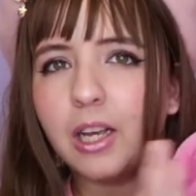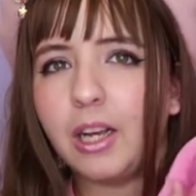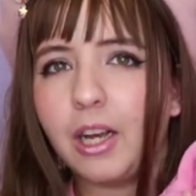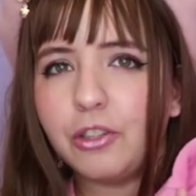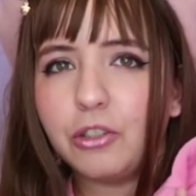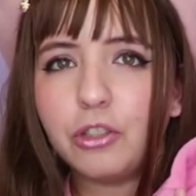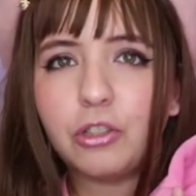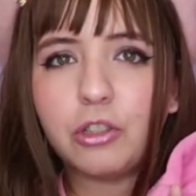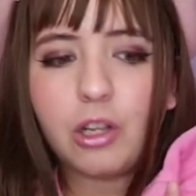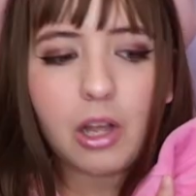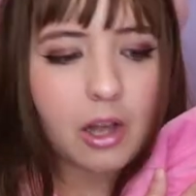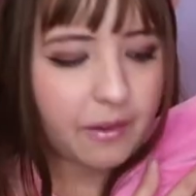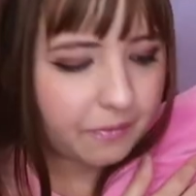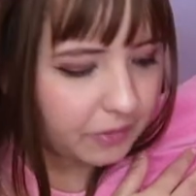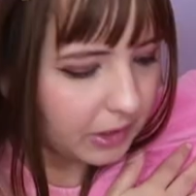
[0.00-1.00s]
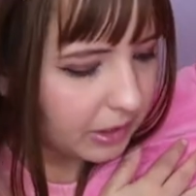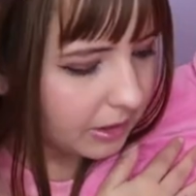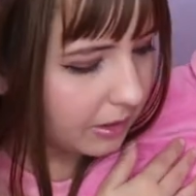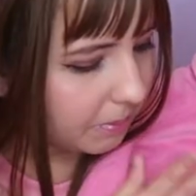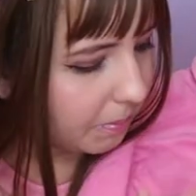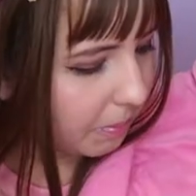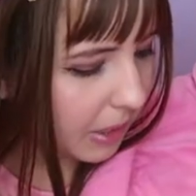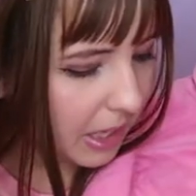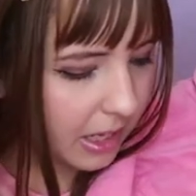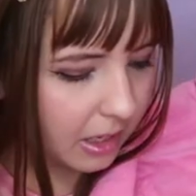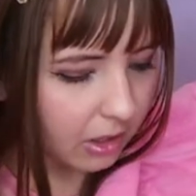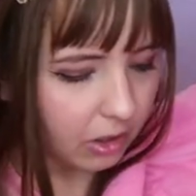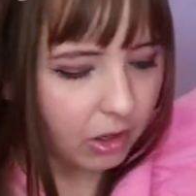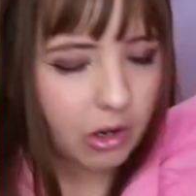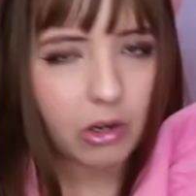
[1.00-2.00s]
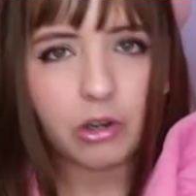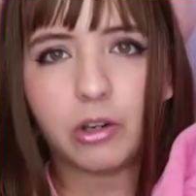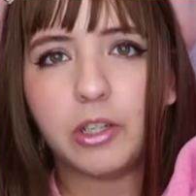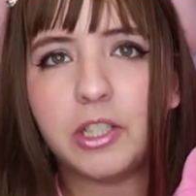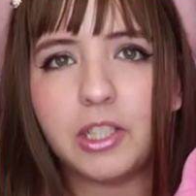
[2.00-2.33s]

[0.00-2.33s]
I just love this pink color.